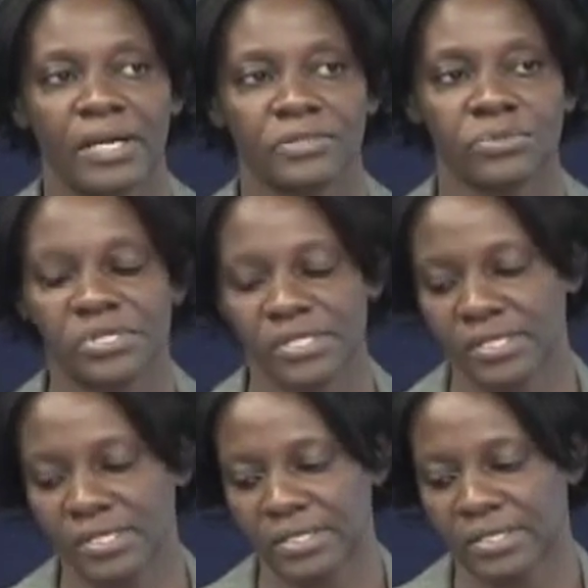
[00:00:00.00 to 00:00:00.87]
to
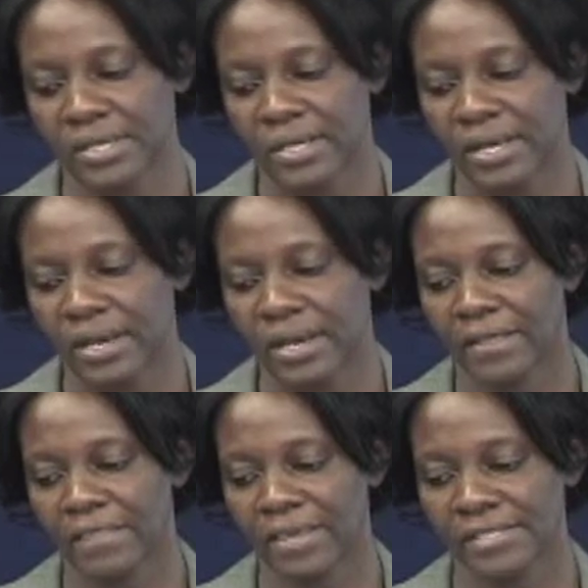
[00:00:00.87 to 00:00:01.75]
see
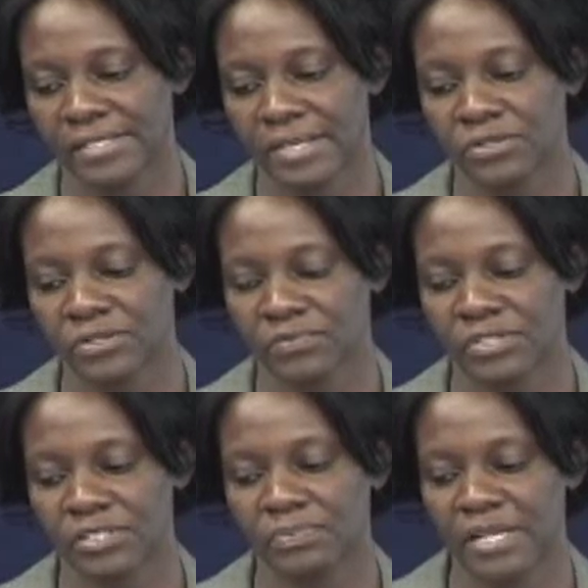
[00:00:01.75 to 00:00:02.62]
the extent of
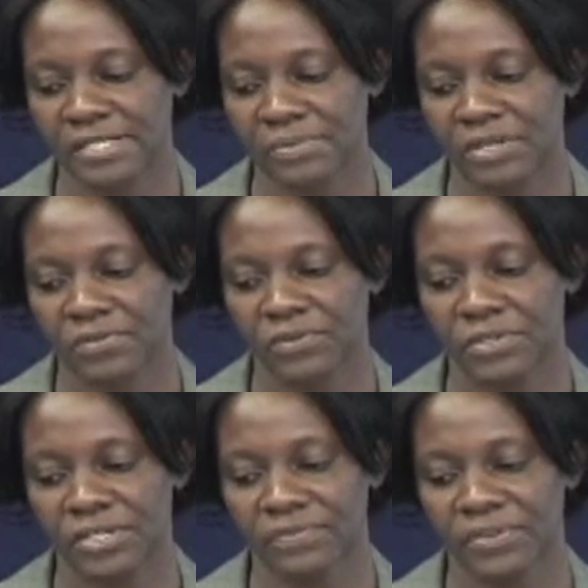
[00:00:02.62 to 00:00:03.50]
displacement for
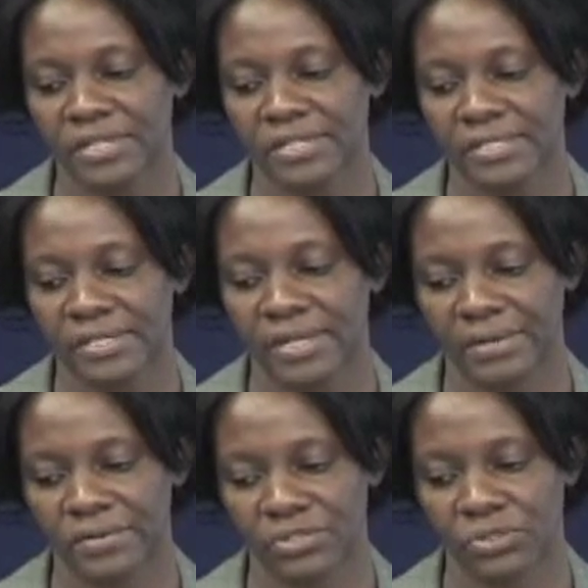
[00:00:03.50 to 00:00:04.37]
different
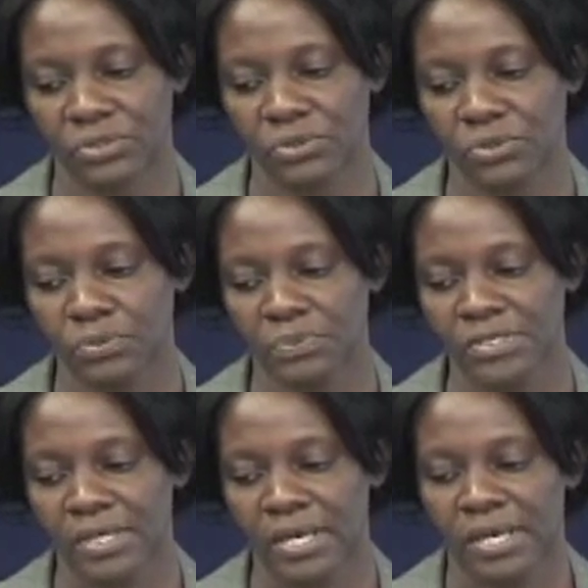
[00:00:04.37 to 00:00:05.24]
racial
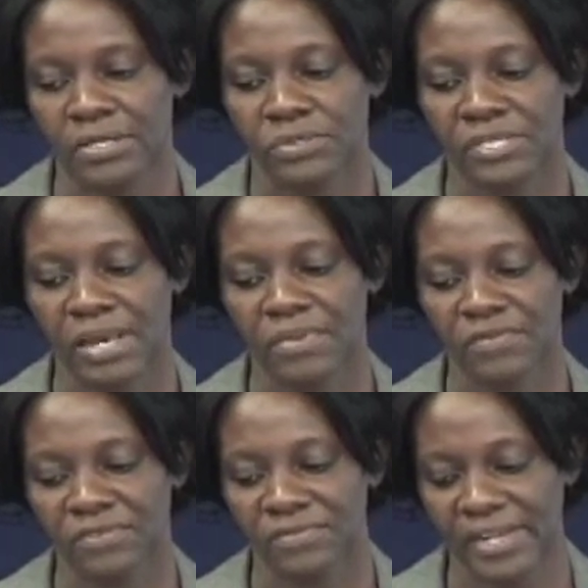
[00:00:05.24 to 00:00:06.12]
groups. So some
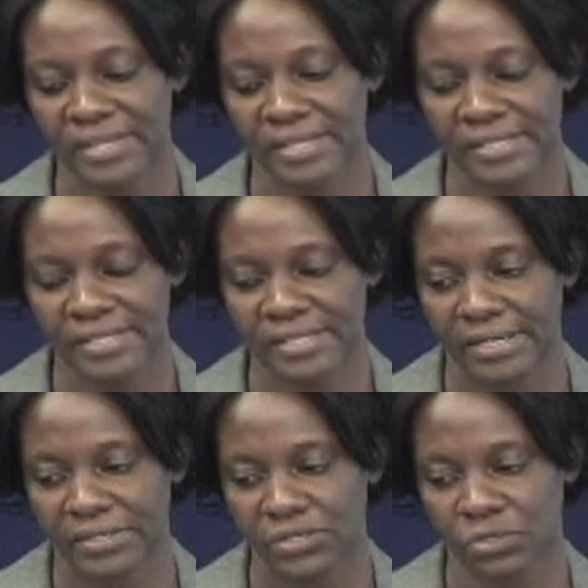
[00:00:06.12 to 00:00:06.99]
of the findings that
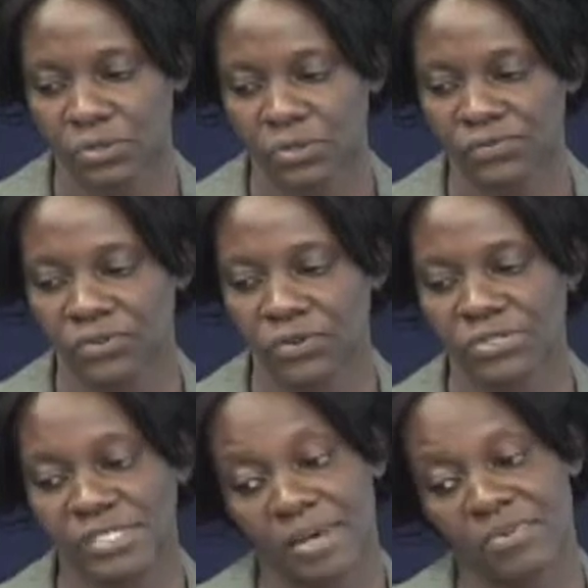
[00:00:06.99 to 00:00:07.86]
I show
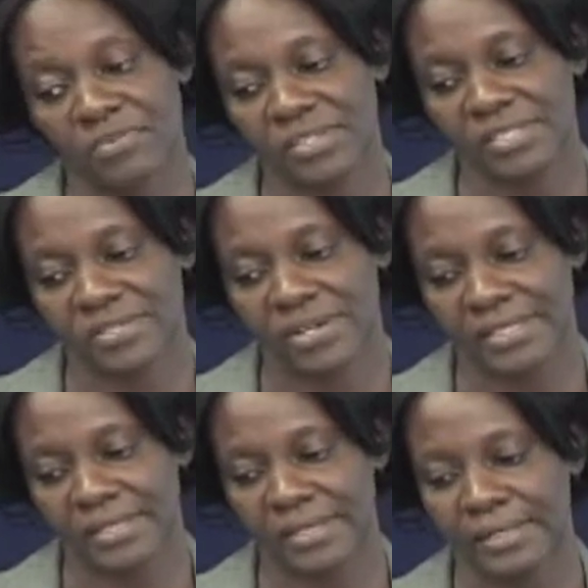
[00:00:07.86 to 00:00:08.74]
for some of the
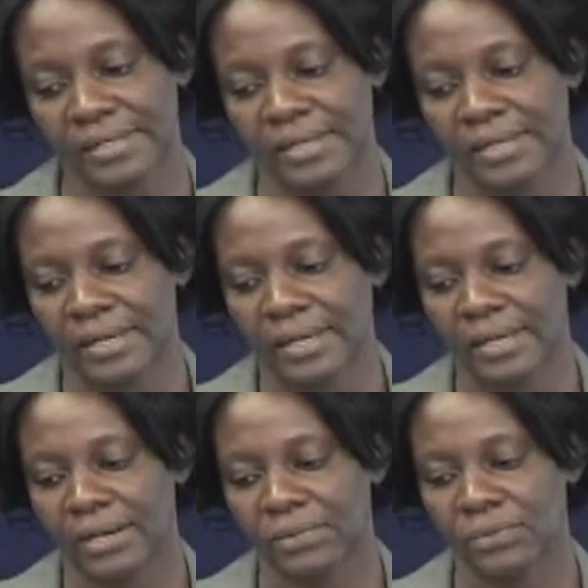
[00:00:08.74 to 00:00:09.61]
strata,
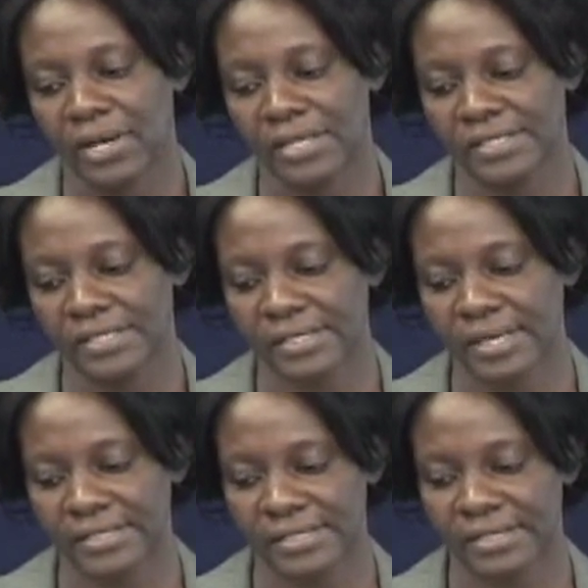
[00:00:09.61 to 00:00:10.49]
I see
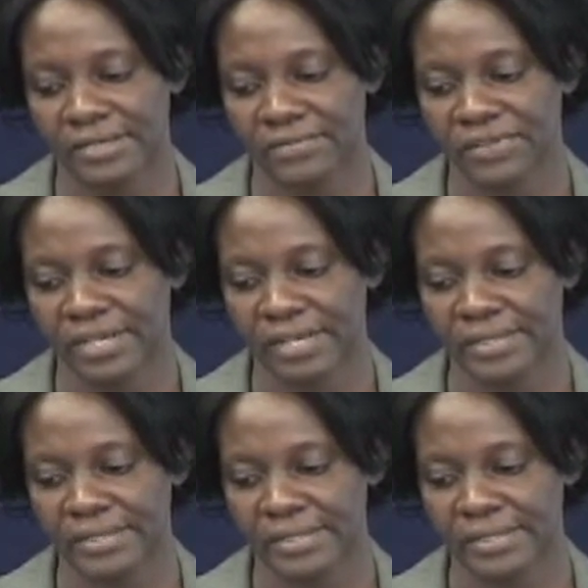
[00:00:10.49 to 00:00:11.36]
a
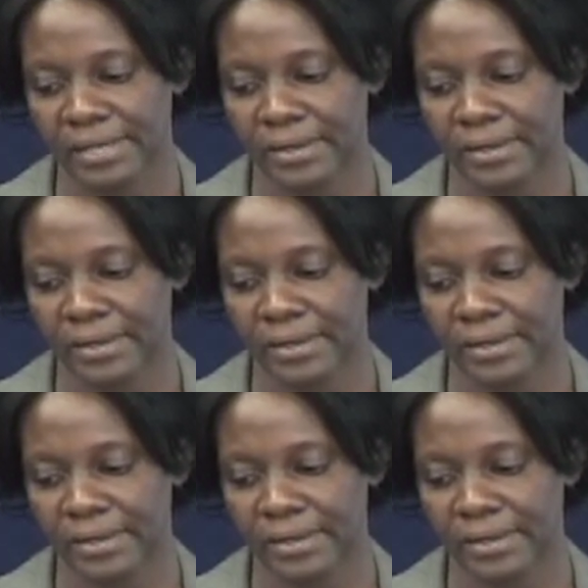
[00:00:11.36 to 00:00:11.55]
significant